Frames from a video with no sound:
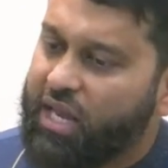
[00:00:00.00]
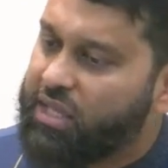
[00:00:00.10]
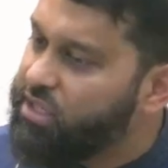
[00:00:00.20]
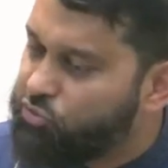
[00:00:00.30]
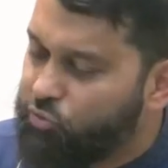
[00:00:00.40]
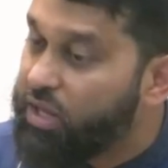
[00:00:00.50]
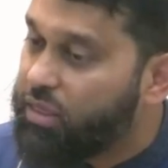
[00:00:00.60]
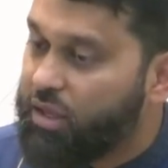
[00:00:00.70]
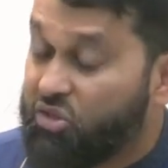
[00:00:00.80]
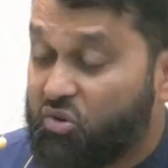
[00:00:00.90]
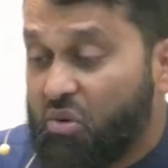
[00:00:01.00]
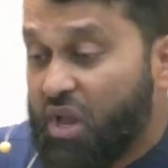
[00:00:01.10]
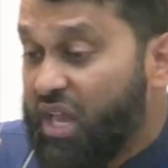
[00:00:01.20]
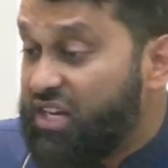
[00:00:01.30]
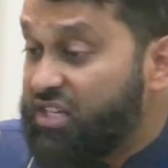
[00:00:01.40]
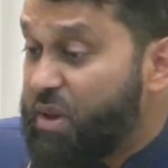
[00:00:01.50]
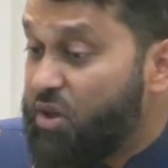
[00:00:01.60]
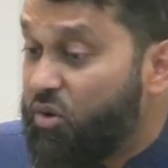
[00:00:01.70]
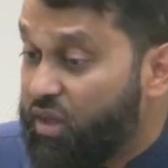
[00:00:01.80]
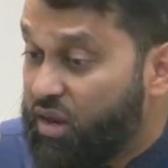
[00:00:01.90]
at least rethink through. It is
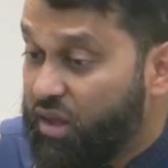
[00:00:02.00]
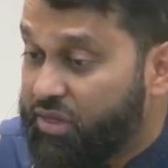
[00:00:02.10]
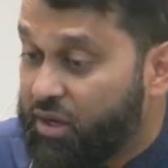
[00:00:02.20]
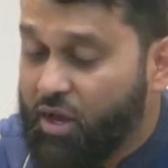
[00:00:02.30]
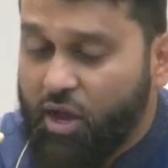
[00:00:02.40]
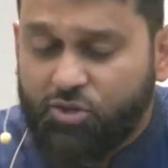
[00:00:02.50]
better than nothing.